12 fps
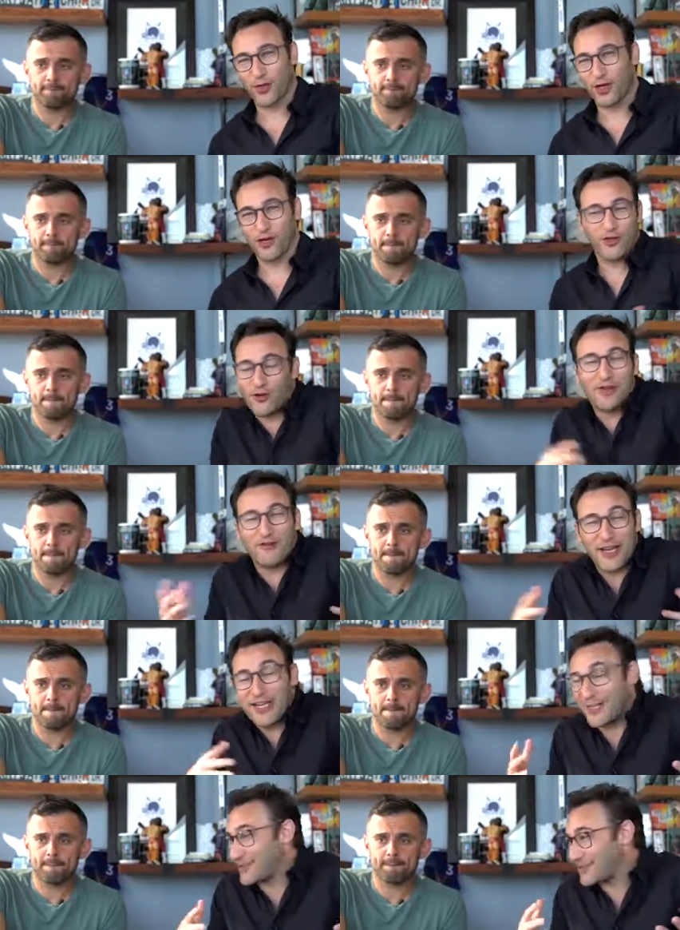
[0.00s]
Speaker 1: who we are don't
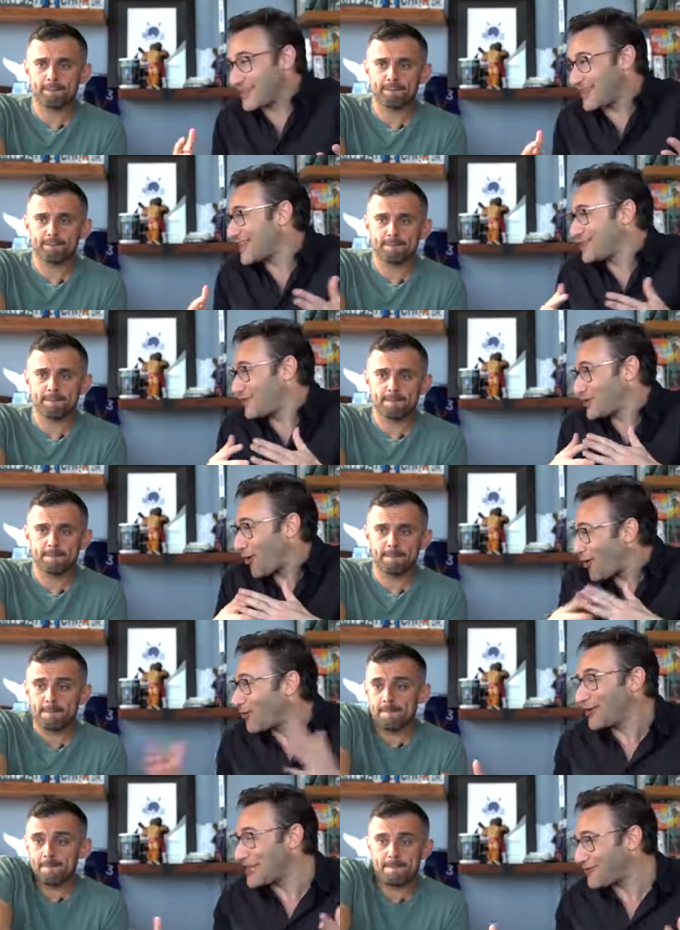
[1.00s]
invite us, and that's
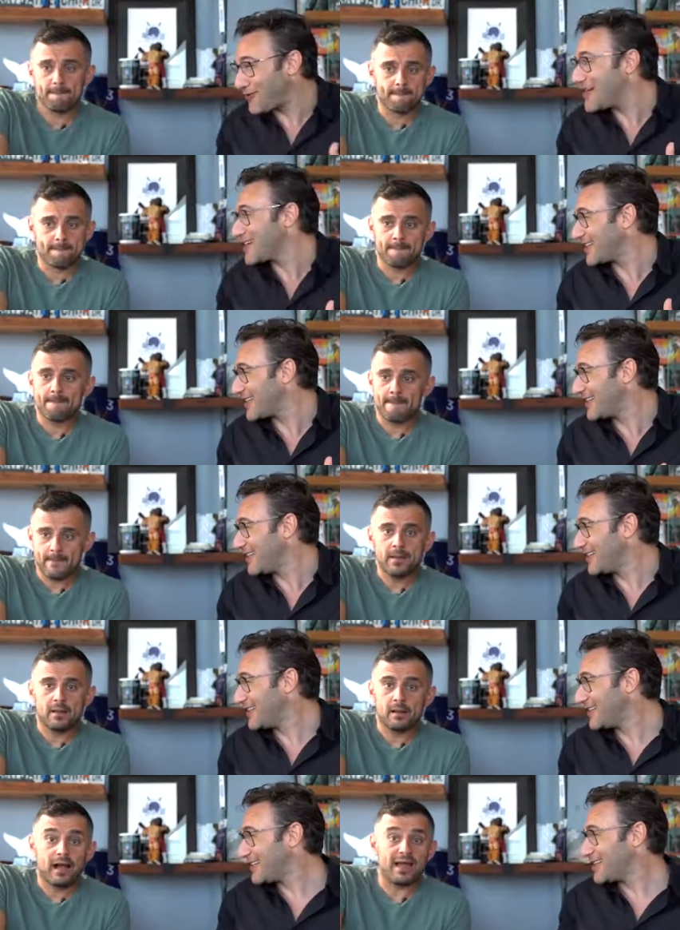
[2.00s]
totally fine.
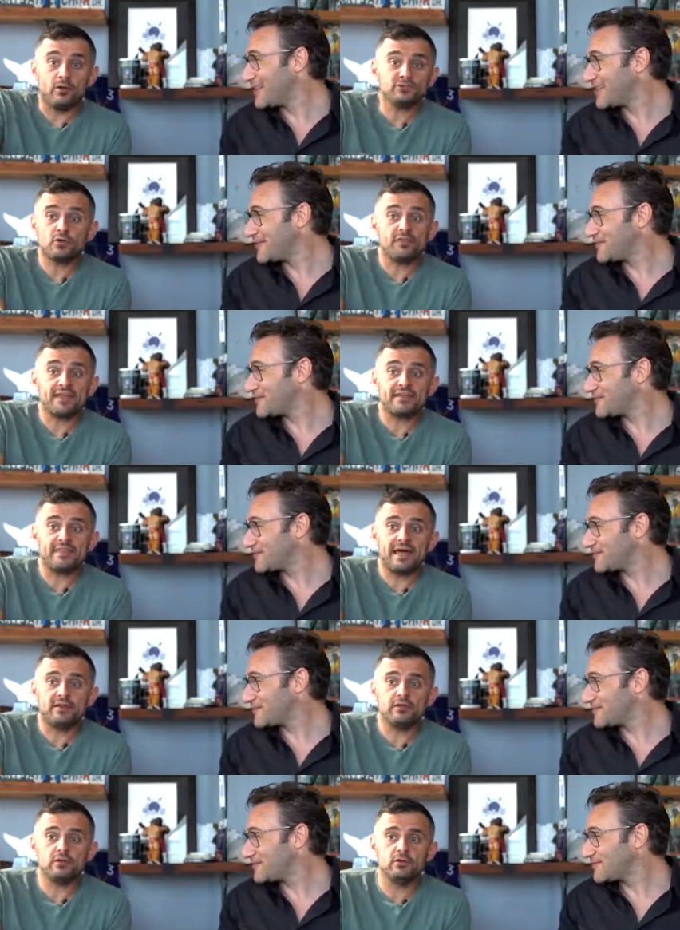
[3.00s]
Speaker 2: I also think
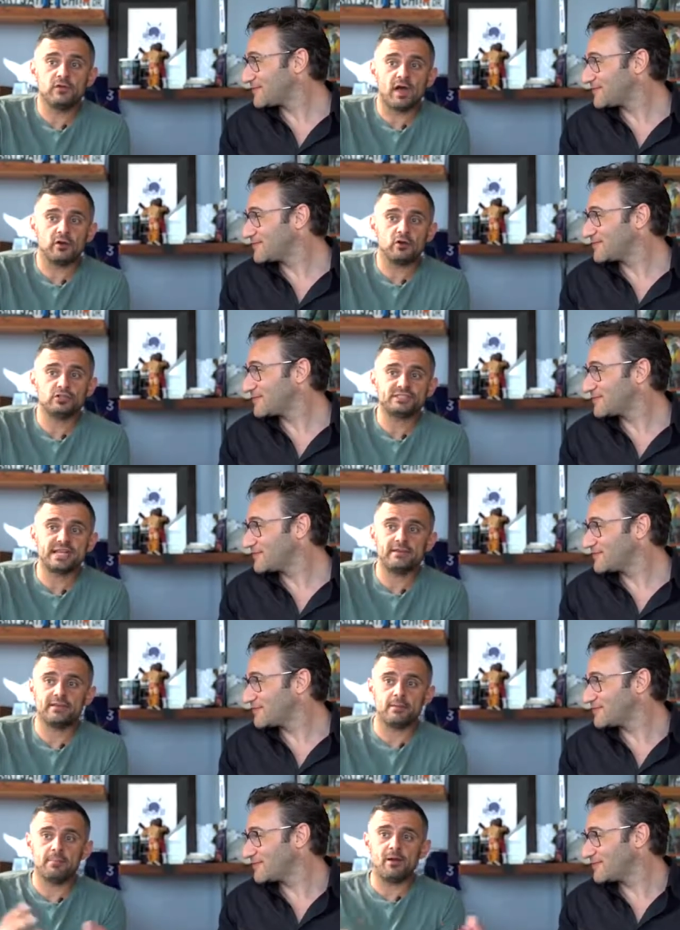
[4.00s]
that you've got to
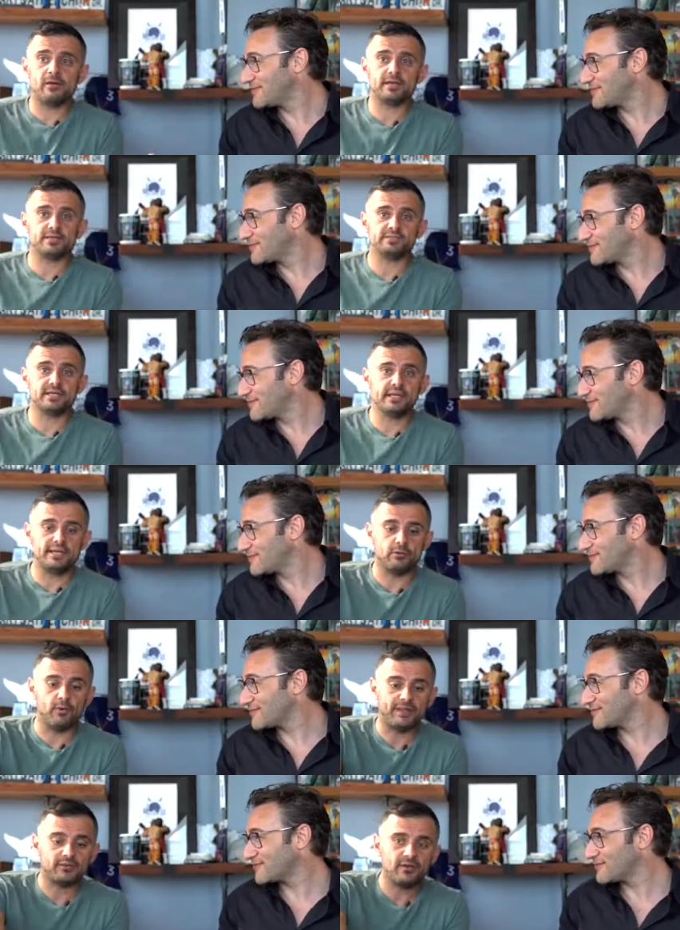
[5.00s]
understand the American psyche,
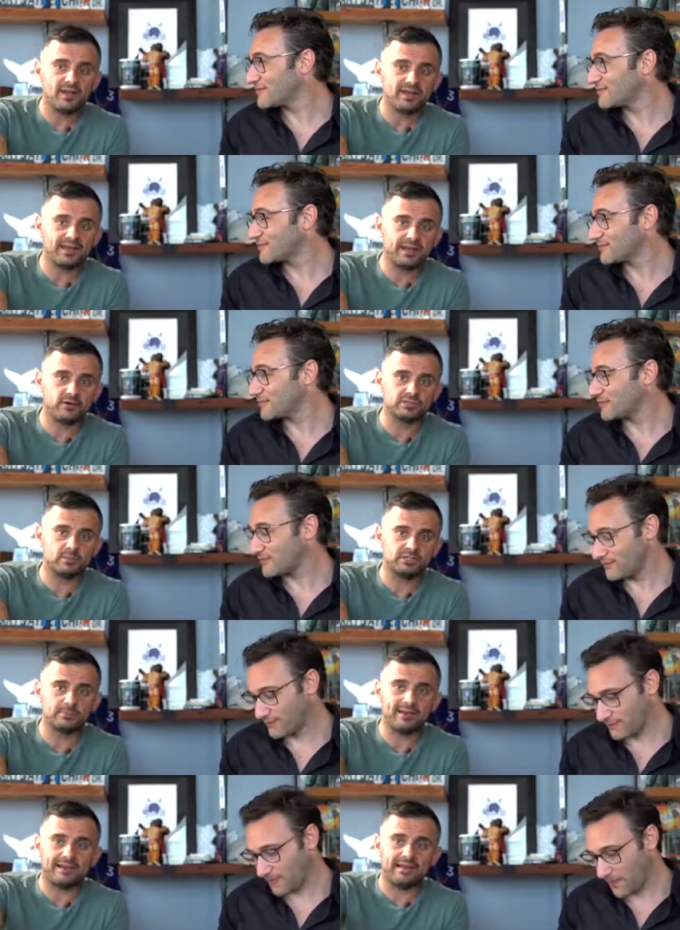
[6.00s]
right? They're not going to care as much
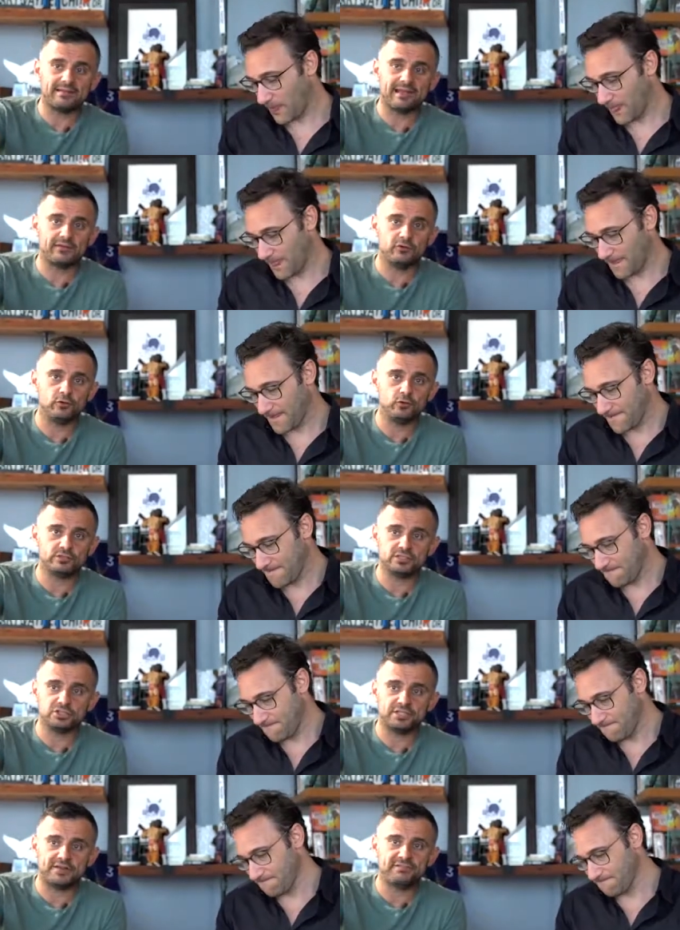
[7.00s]
about tattoos
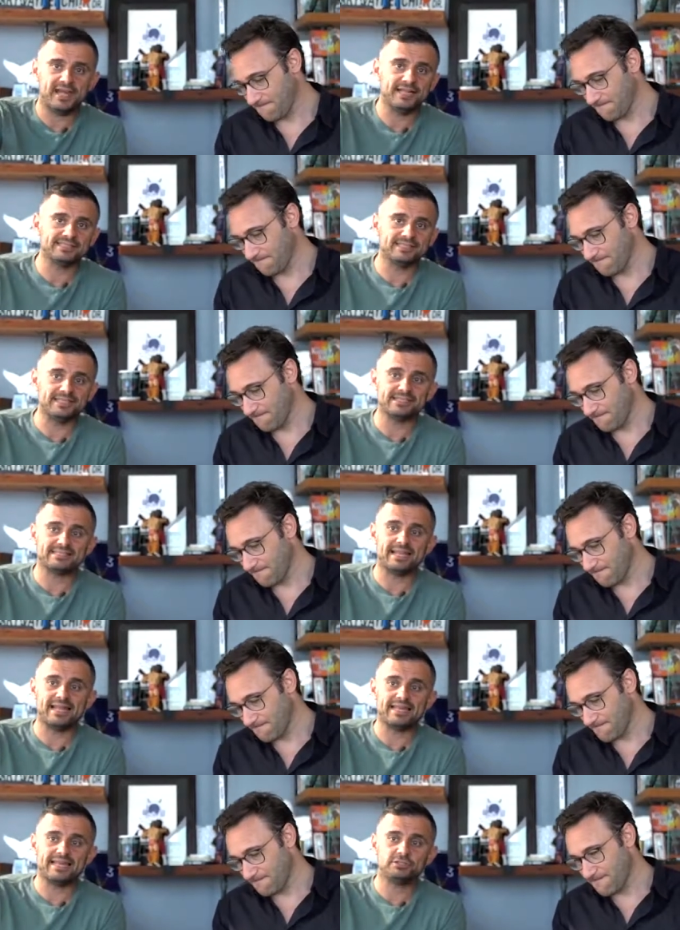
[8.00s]
and shaved heads and things of that